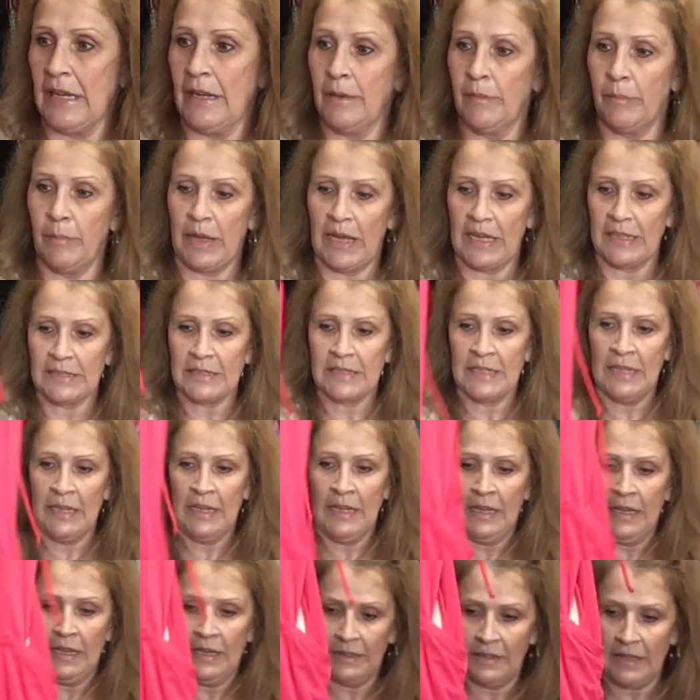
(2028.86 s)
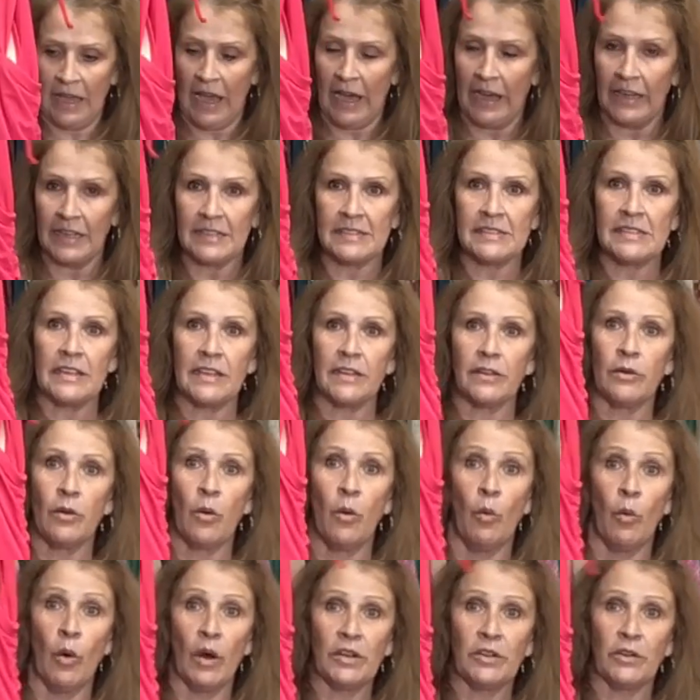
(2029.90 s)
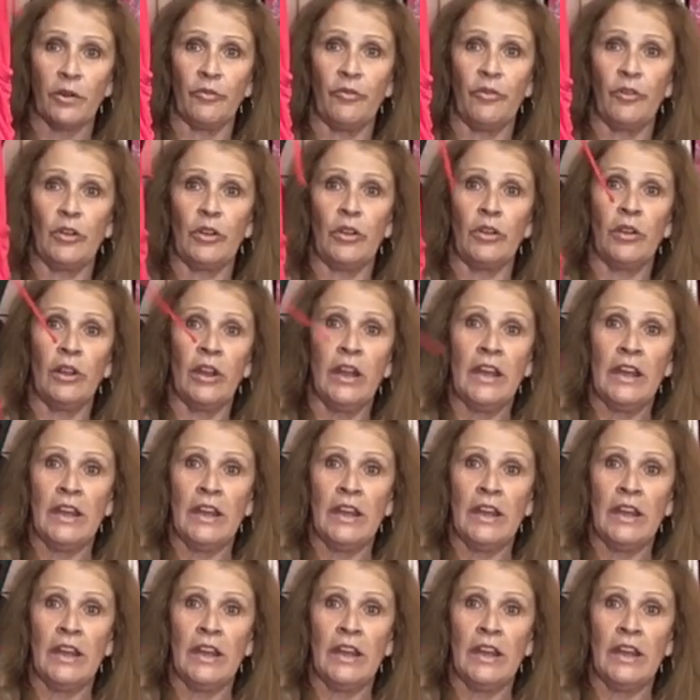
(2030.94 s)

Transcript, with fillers: it, but yeah, it's in wonderful